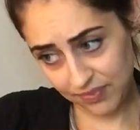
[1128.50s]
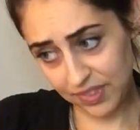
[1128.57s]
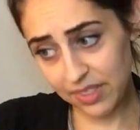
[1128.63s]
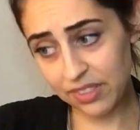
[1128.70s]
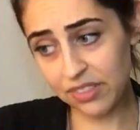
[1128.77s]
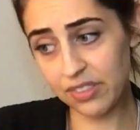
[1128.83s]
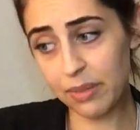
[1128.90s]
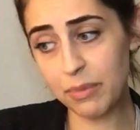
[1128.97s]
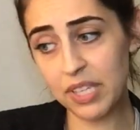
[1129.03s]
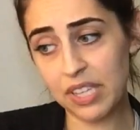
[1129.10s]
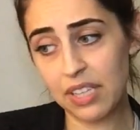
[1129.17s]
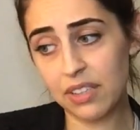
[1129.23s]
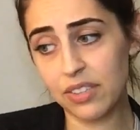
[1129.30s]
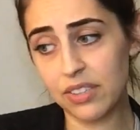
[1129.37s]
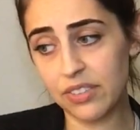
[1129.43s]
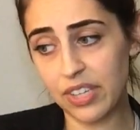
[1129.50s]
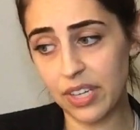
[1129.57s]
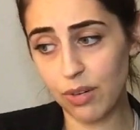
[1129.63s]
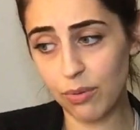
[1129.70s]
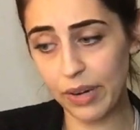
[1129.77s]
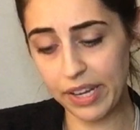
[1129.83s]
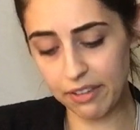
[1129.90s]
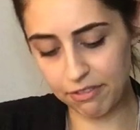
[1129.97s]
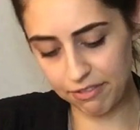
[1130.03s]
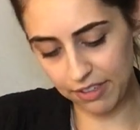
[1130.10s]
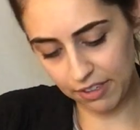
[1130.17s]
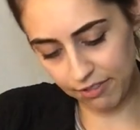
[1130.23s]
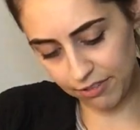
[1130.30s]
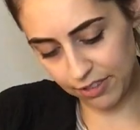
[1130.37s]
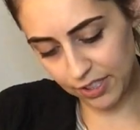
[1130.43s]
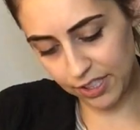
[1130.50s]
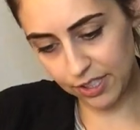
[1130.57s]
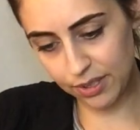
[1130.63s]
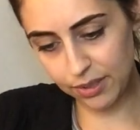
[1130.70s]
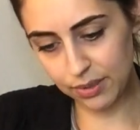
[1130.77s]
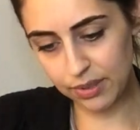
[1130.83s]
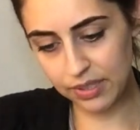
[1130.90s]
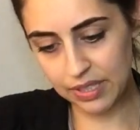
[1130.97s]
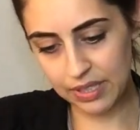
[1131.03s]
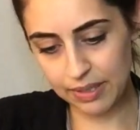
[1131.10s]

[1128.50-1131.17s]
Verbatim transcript: This is something that looks like a right fit for you.